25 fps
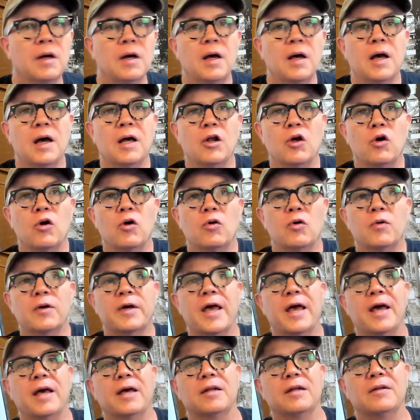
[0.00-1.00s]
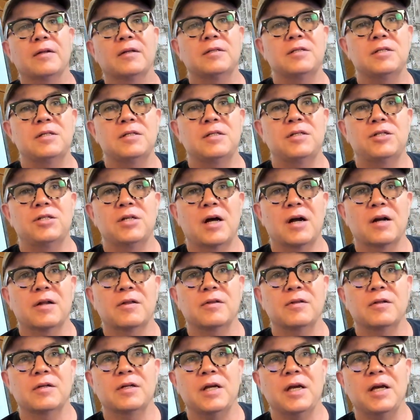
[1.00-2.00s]
Hello again, this is
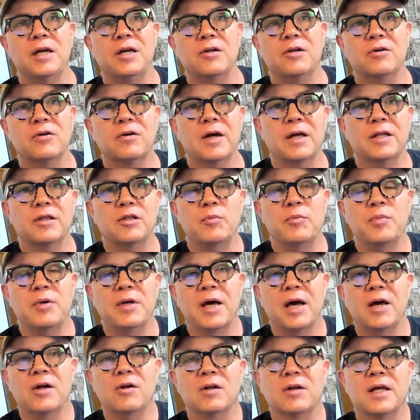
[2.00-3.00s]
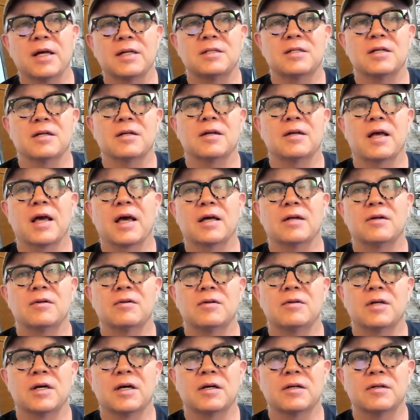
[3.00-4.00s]
Jonathan Eder at the piano lesson,
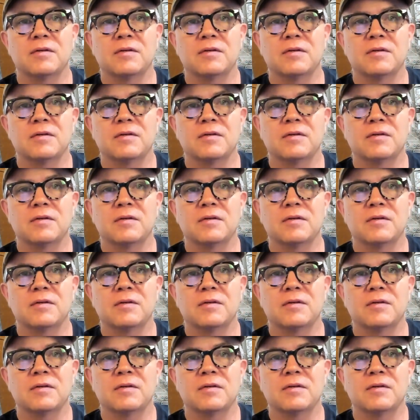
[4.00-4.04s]
and